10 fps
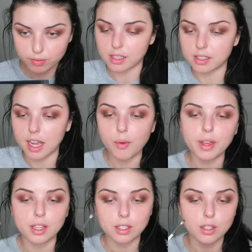Because now we
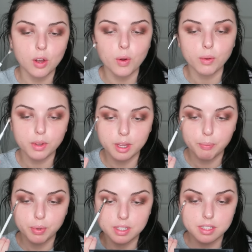can go in with a
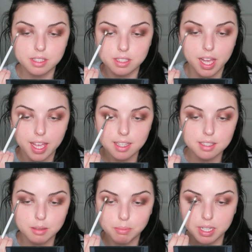
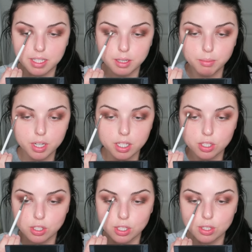precise blending
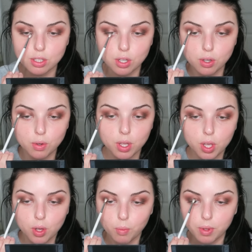brush just so
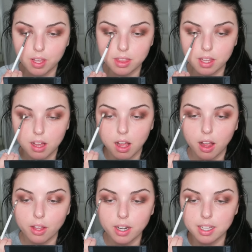we get the
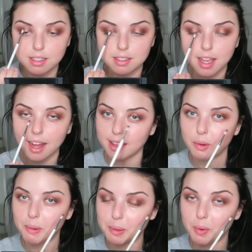color exactly
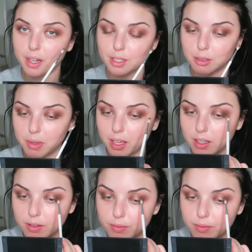where we want it to be.